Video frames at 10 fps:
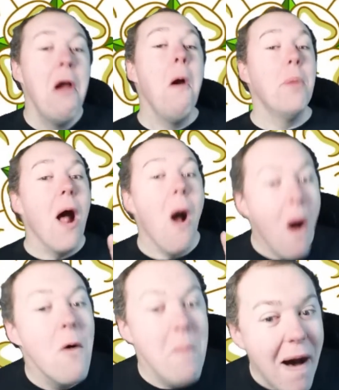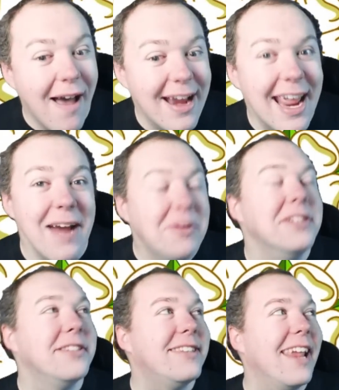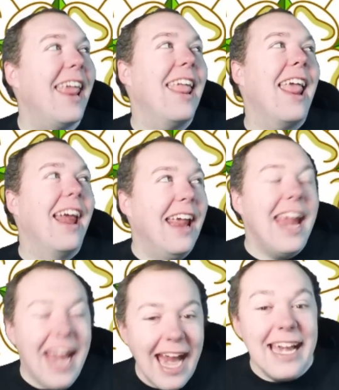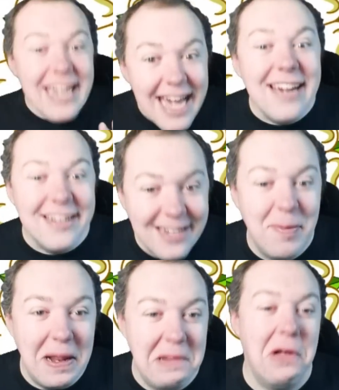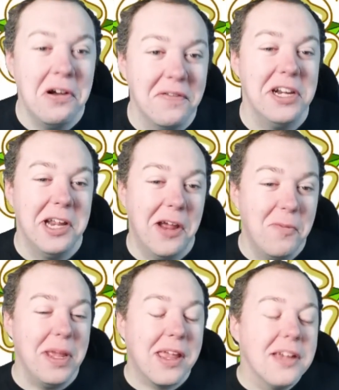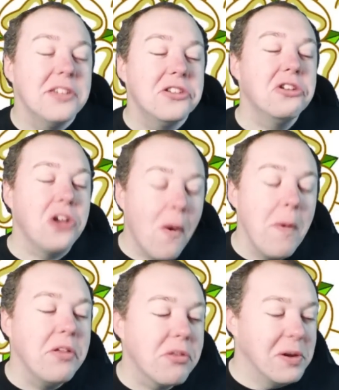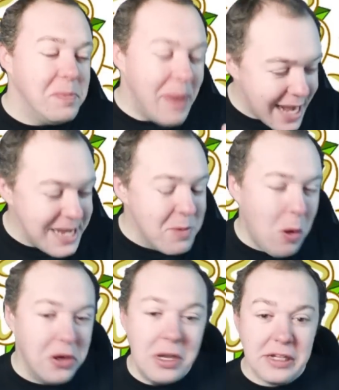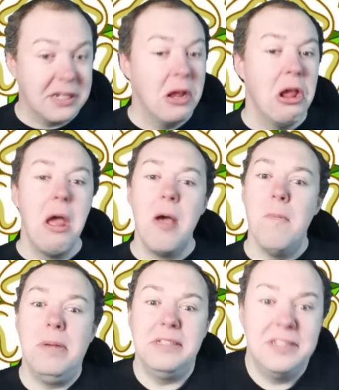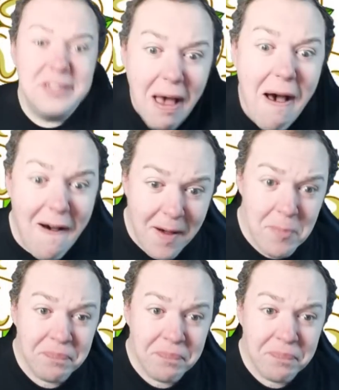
but oh my, it needed to be a long video, because going through Penny Mordaunt's bizarre